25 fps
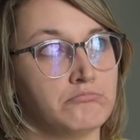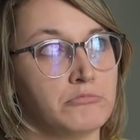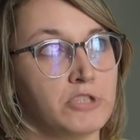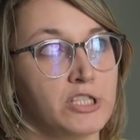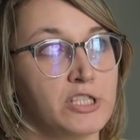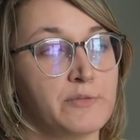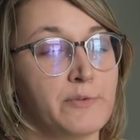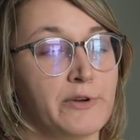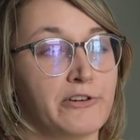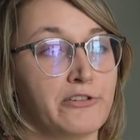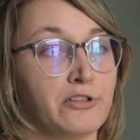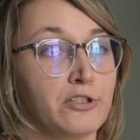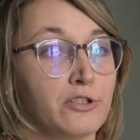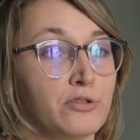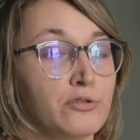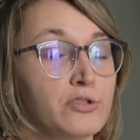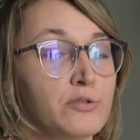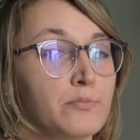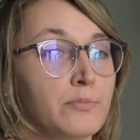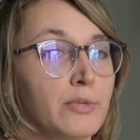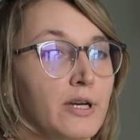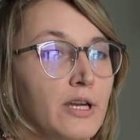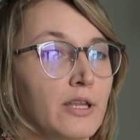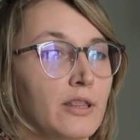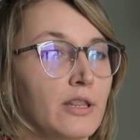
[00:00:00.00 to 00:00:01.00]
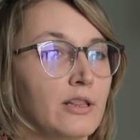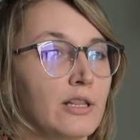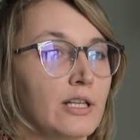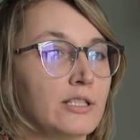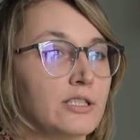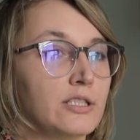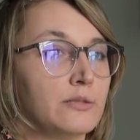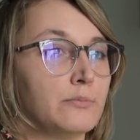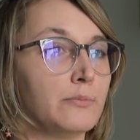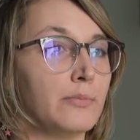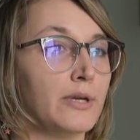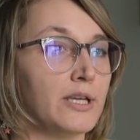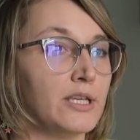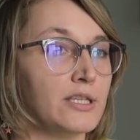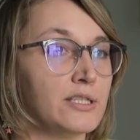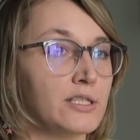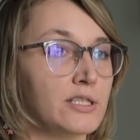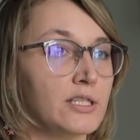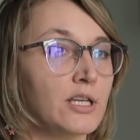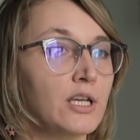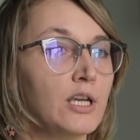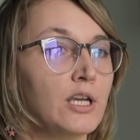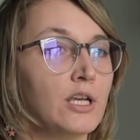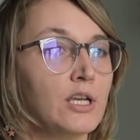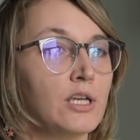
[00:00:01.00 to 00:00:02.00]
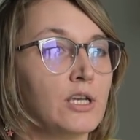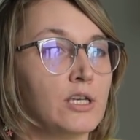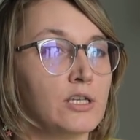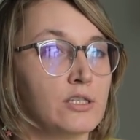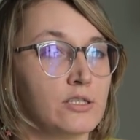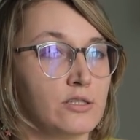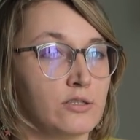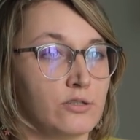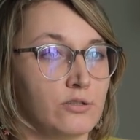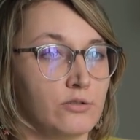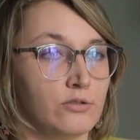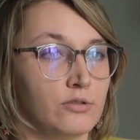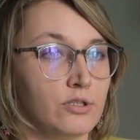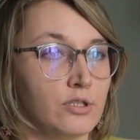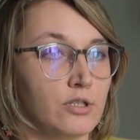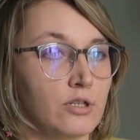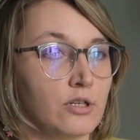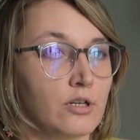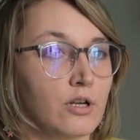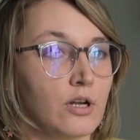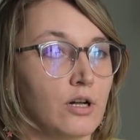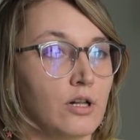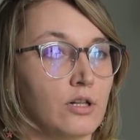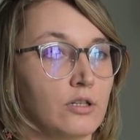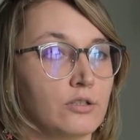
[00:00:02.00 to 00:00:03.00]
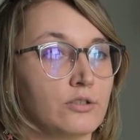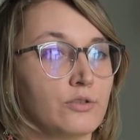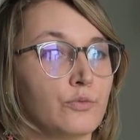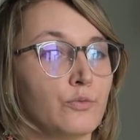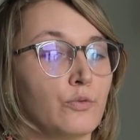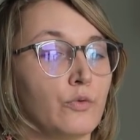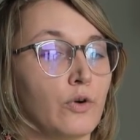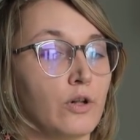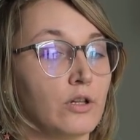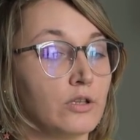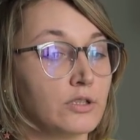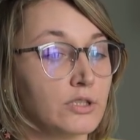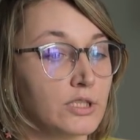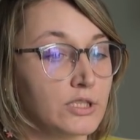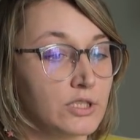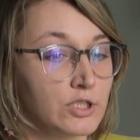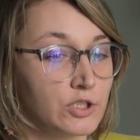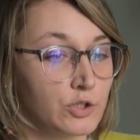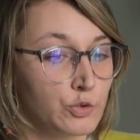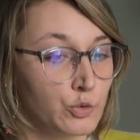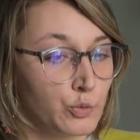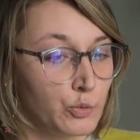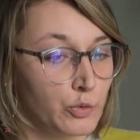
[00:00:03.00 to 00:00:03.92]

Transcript: It's produced by the London-based studio called Folded